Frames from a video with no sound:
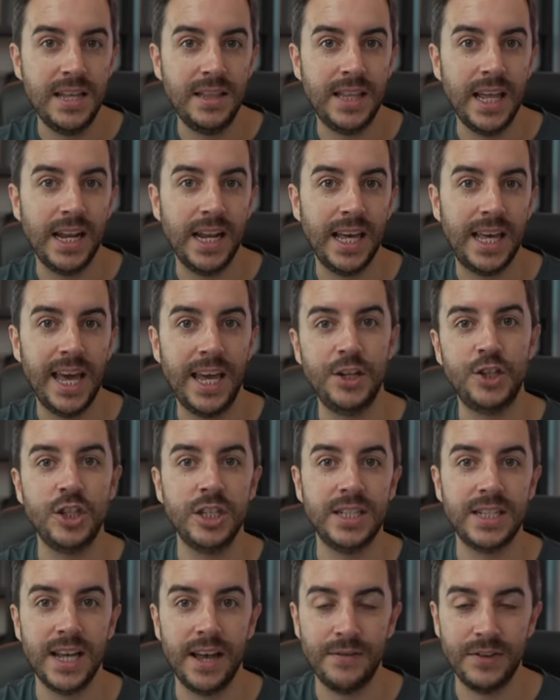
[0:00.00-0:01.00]
then Location
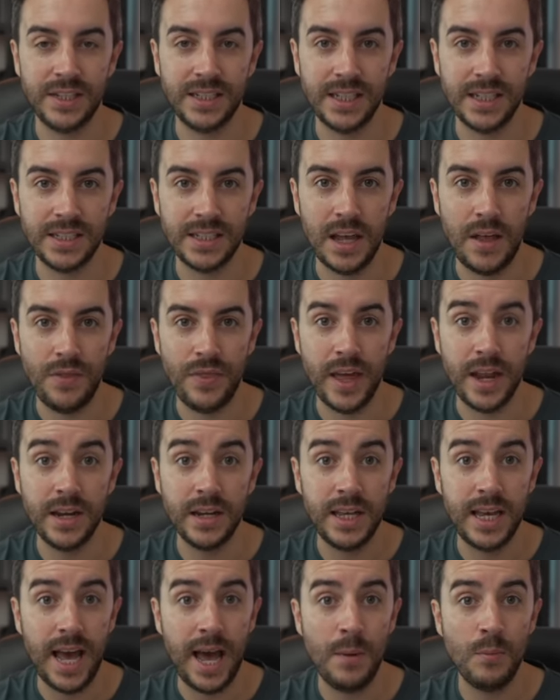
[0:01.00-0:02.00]
Services, then
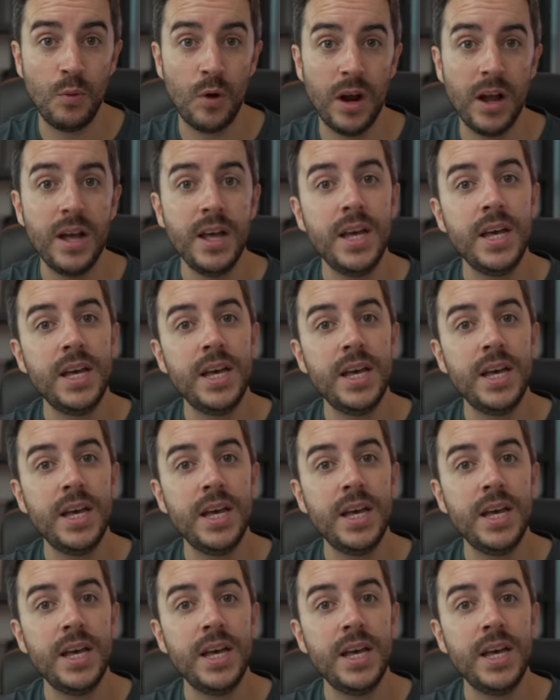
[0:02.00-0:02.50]
Camera,